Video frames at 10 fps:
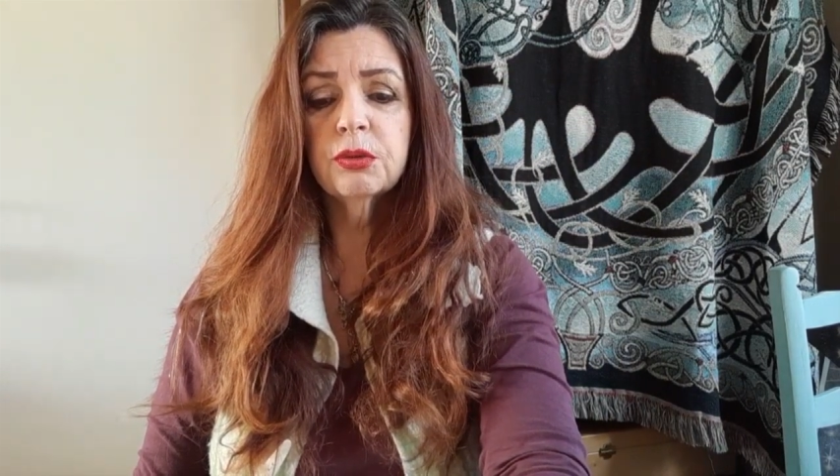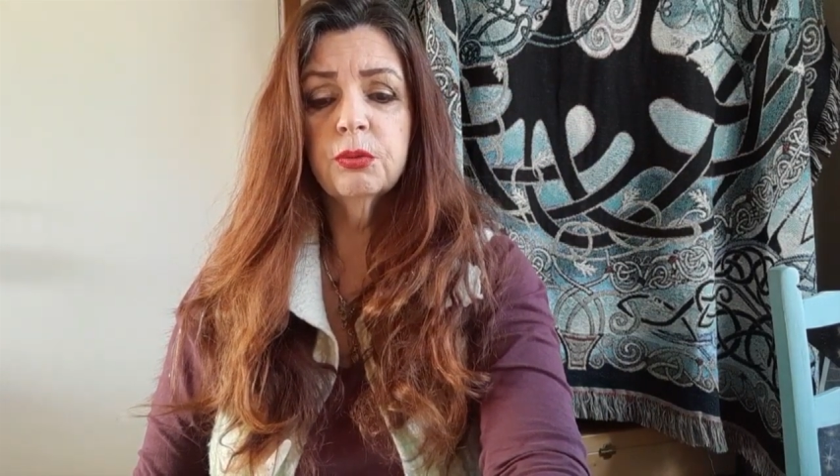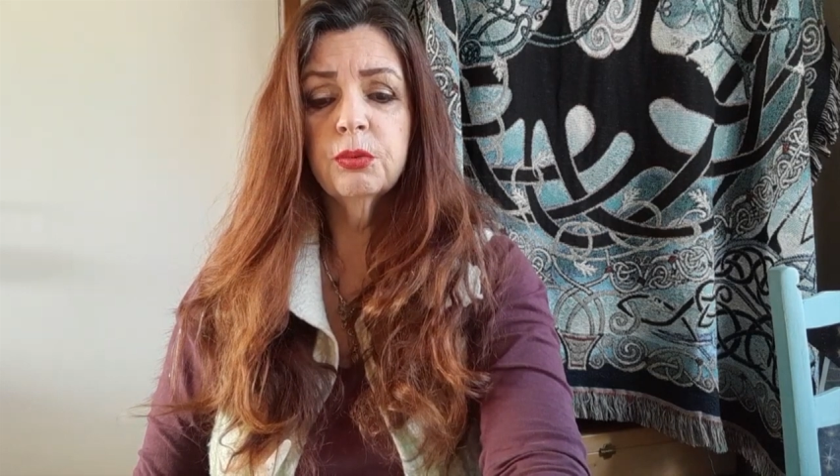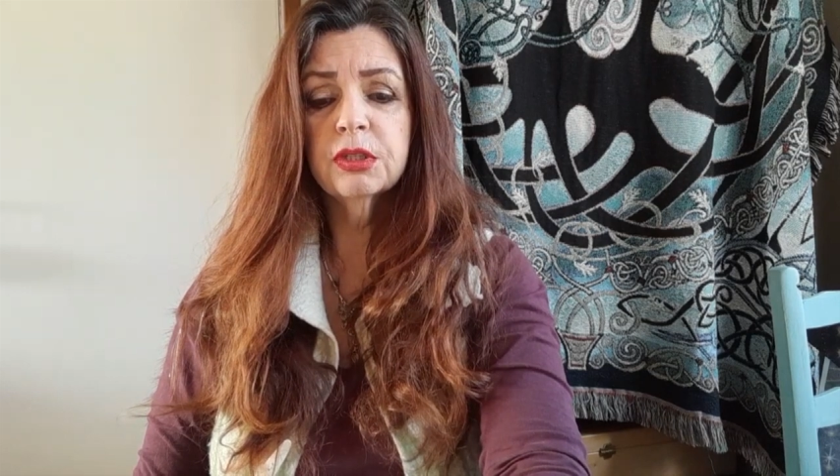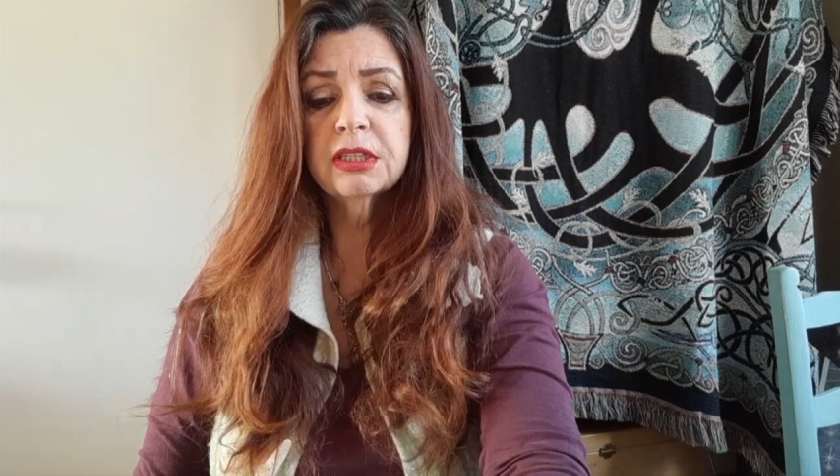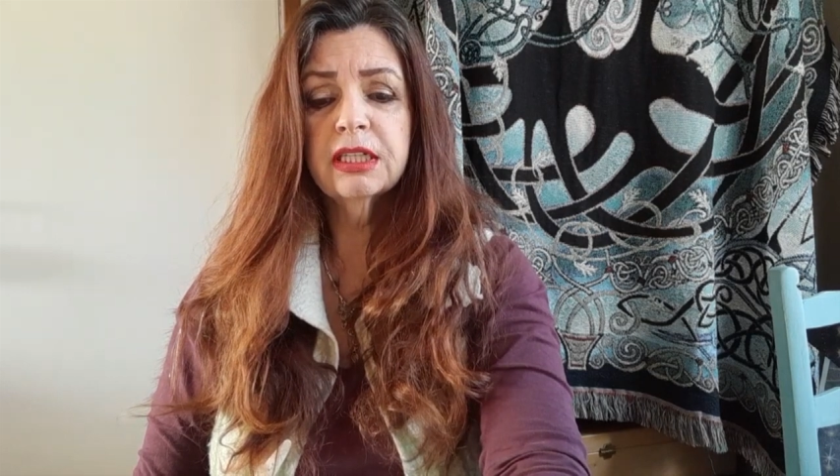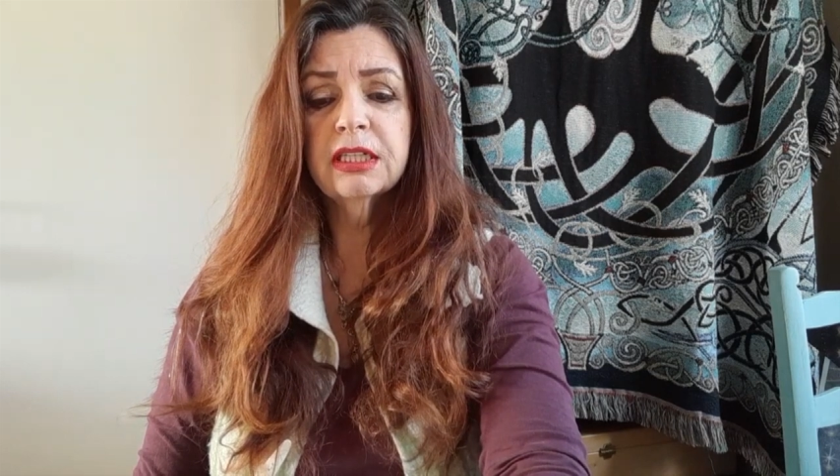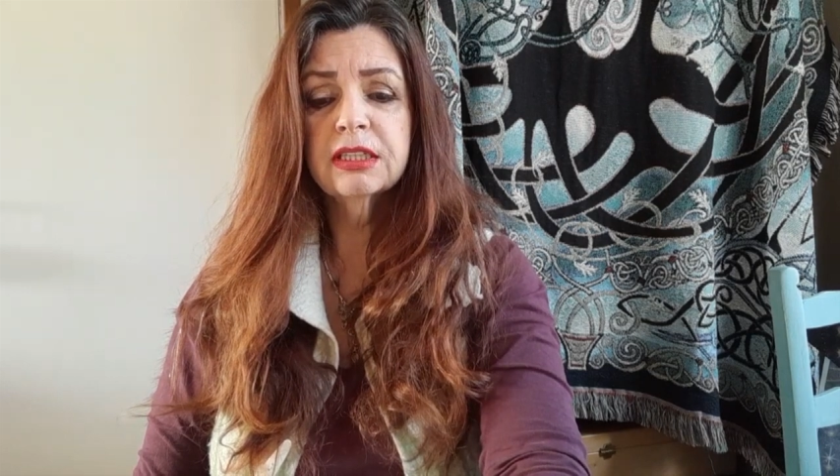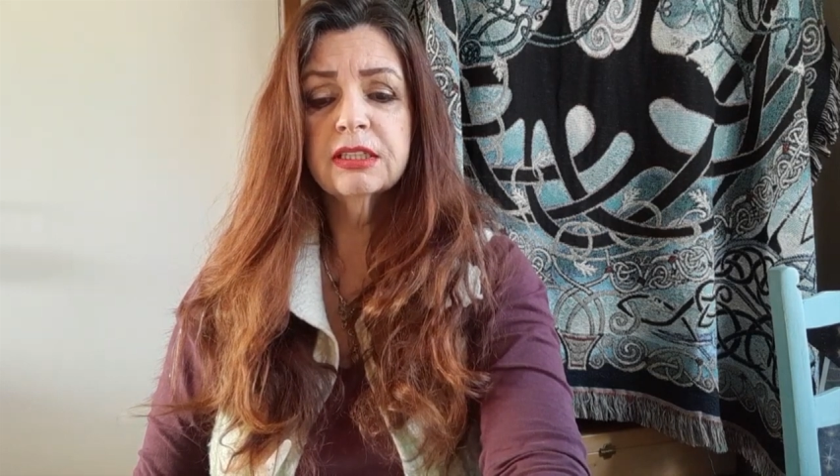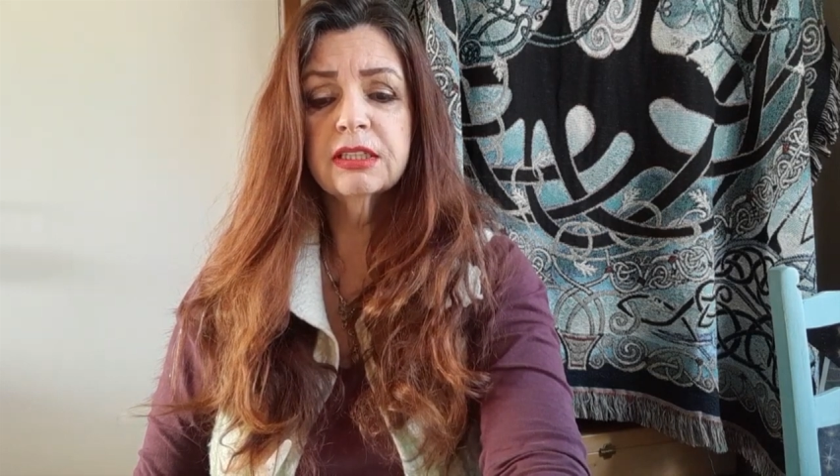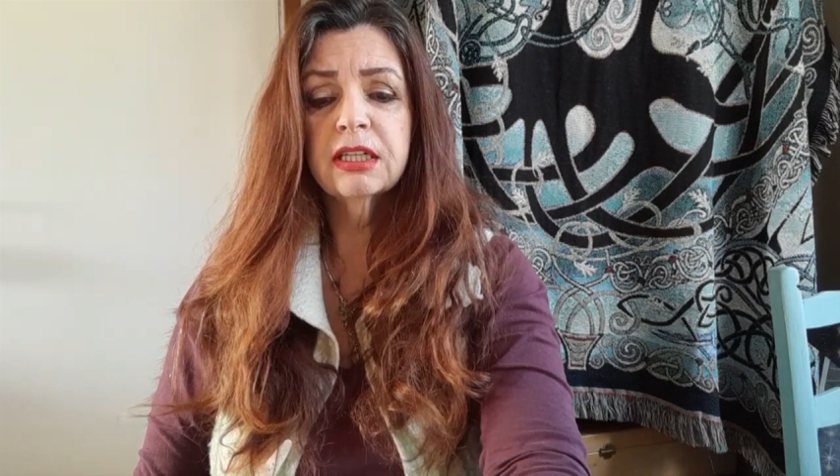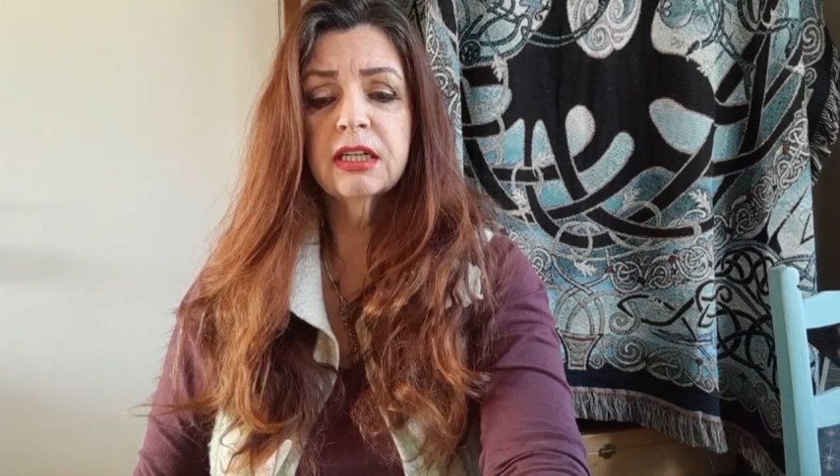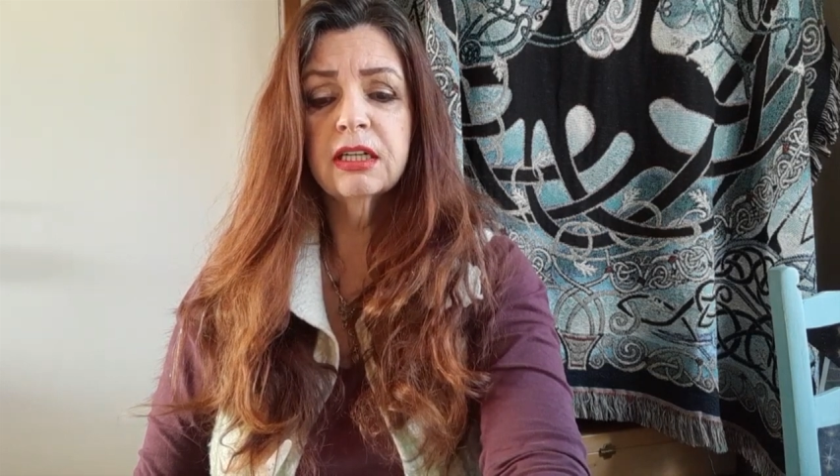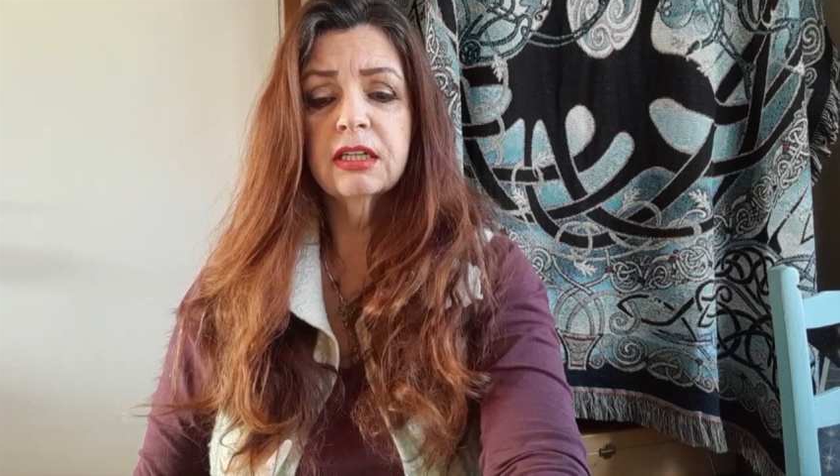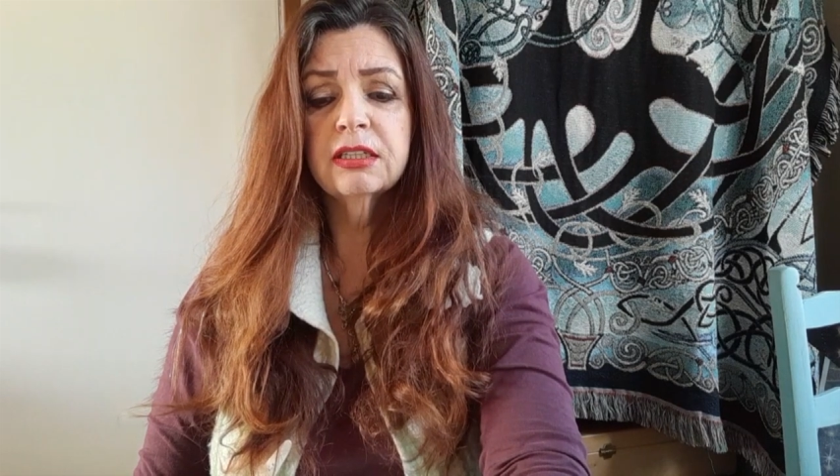what is
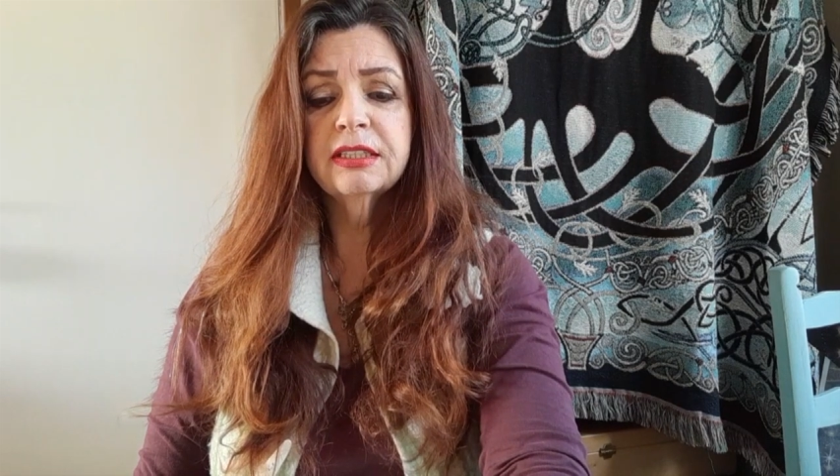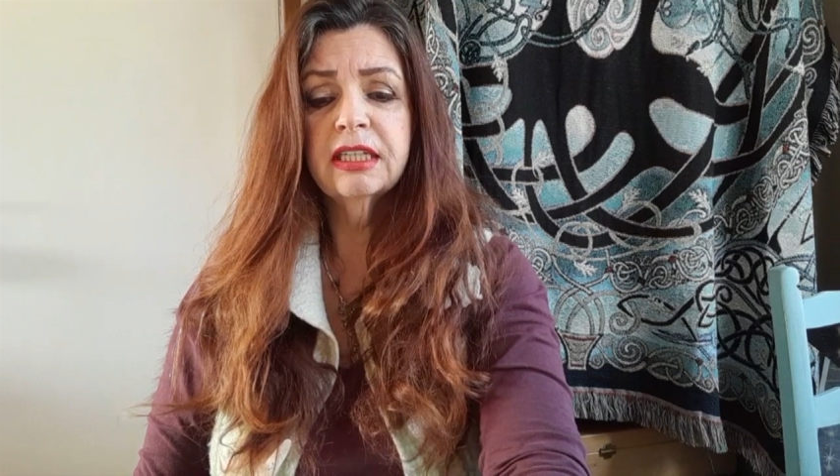uh,